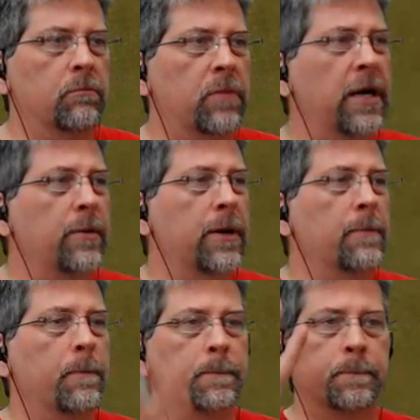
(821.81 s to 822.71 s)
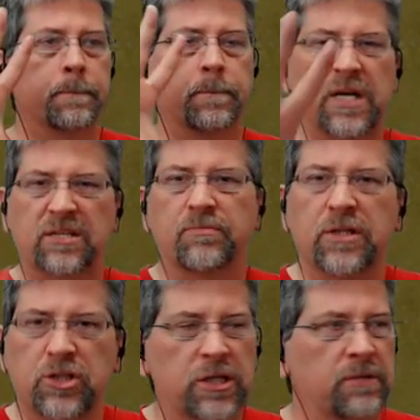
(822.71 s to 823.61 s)
But anyway, that's my
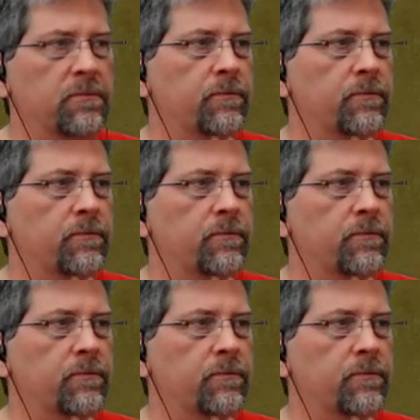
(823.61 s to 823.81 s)
setup.